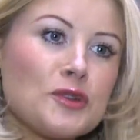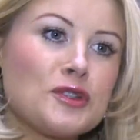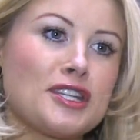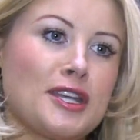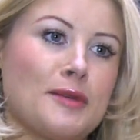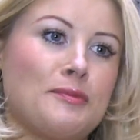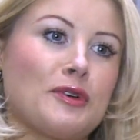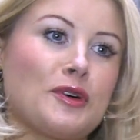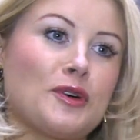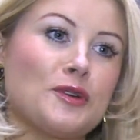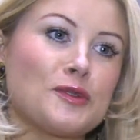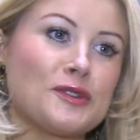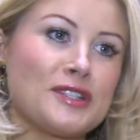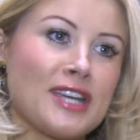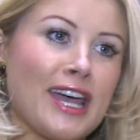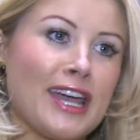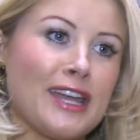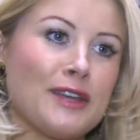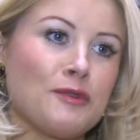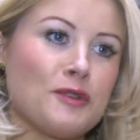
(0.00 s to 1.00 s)
typical
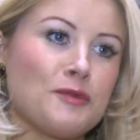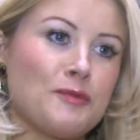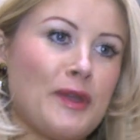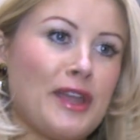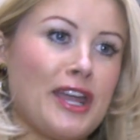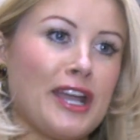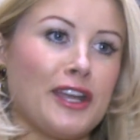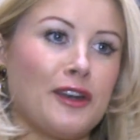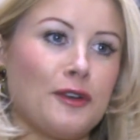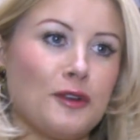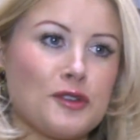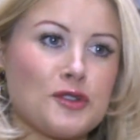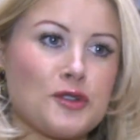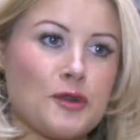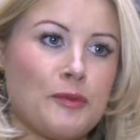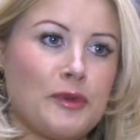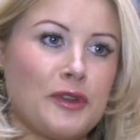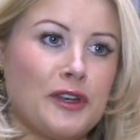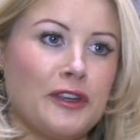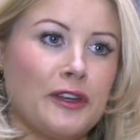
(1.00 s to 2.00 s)
day with being an
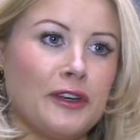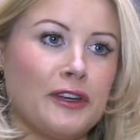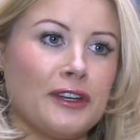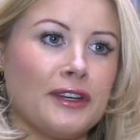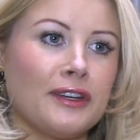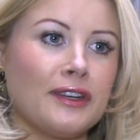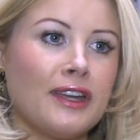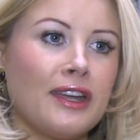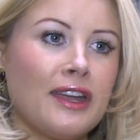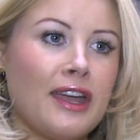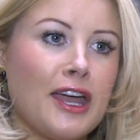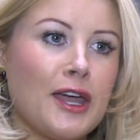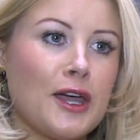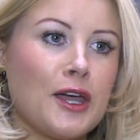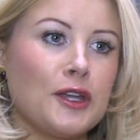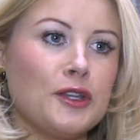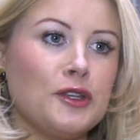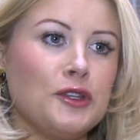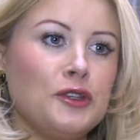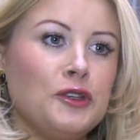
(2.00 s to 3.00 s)
entrepreneur.
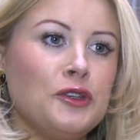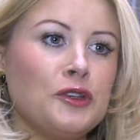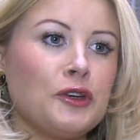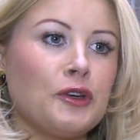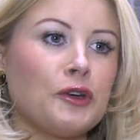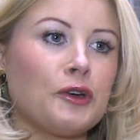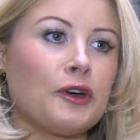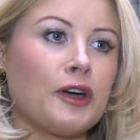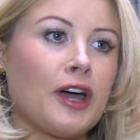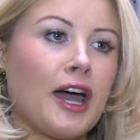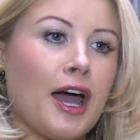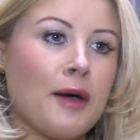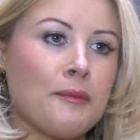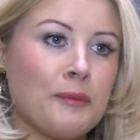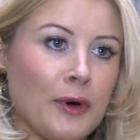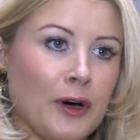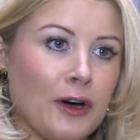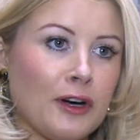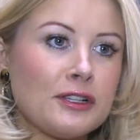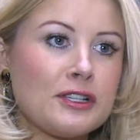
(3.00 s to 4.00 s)
You're a
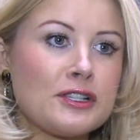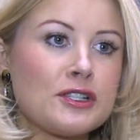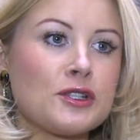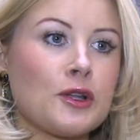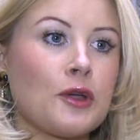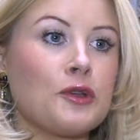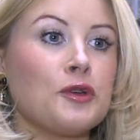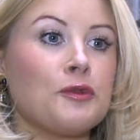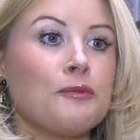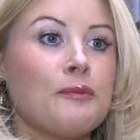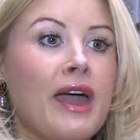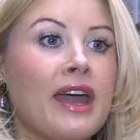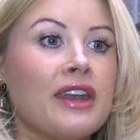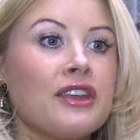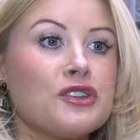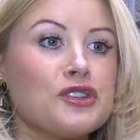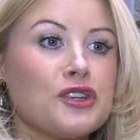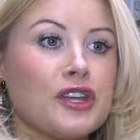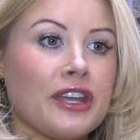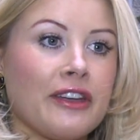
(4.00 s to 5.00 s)
boss, so you're
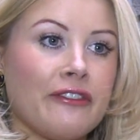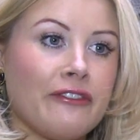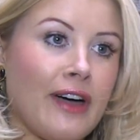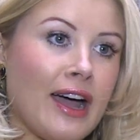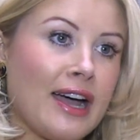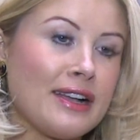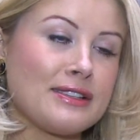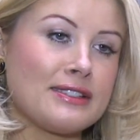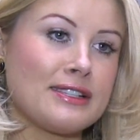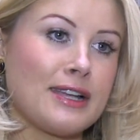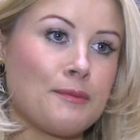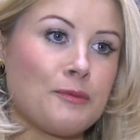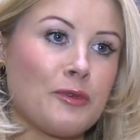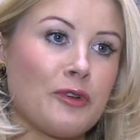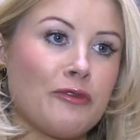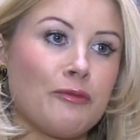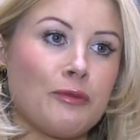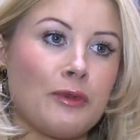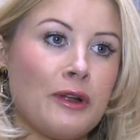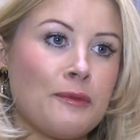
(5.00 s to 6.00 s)
managing a vast number
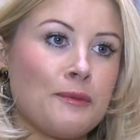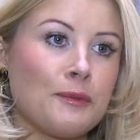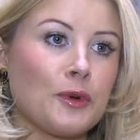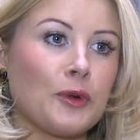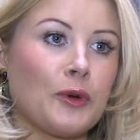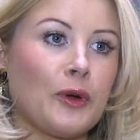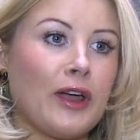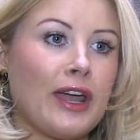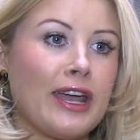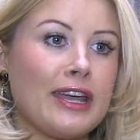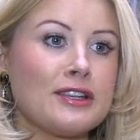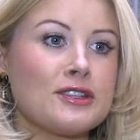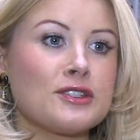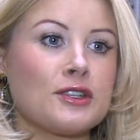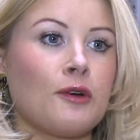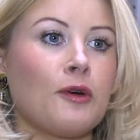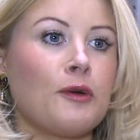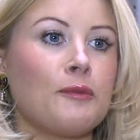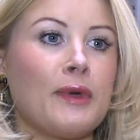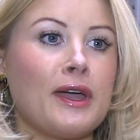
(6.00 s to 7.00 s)
of employees,
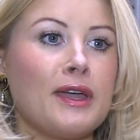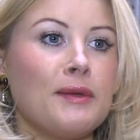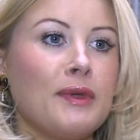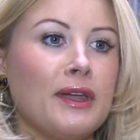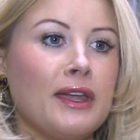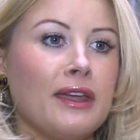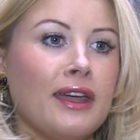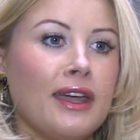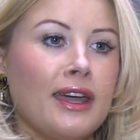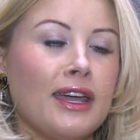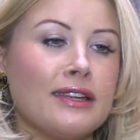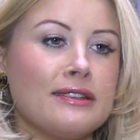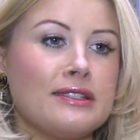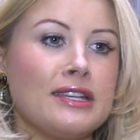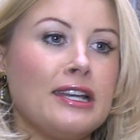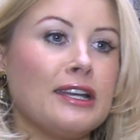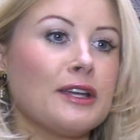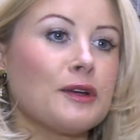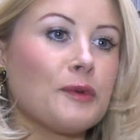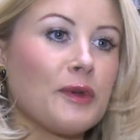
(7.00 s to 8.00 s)
so it may be
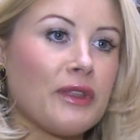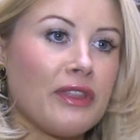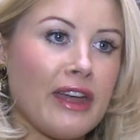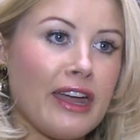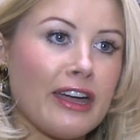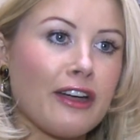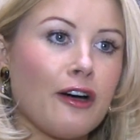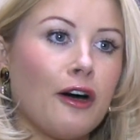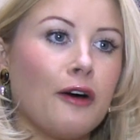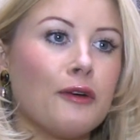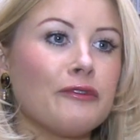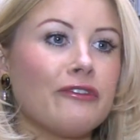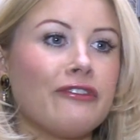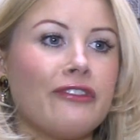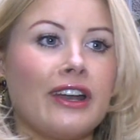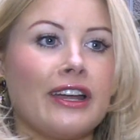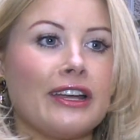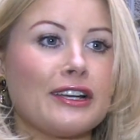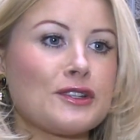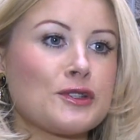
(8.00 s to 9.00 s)
dealing with their
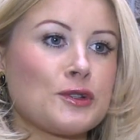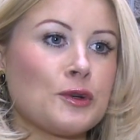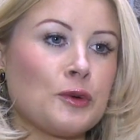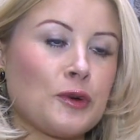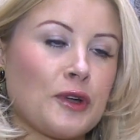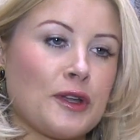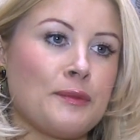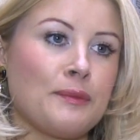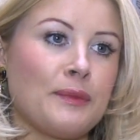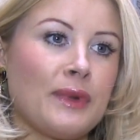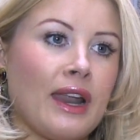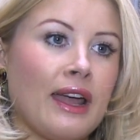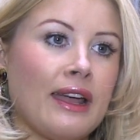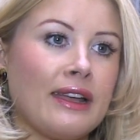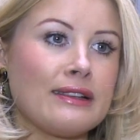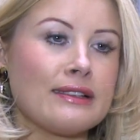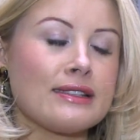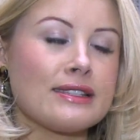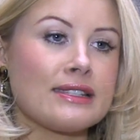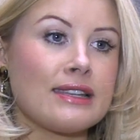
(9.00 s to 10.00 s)
conflicts or
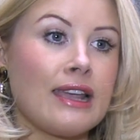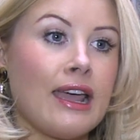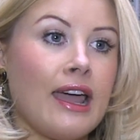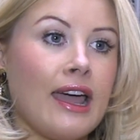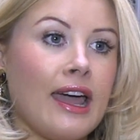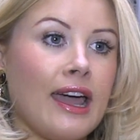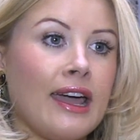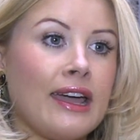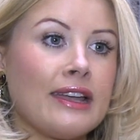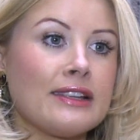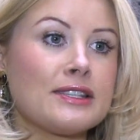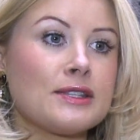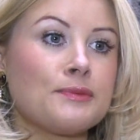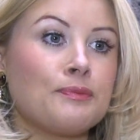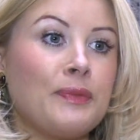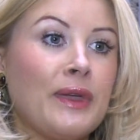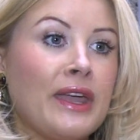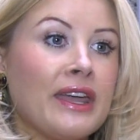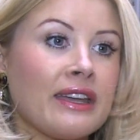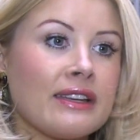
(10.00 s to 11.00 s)
complaints. It's
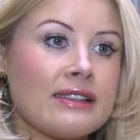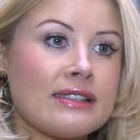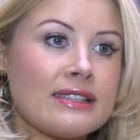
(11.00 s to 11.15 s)
being a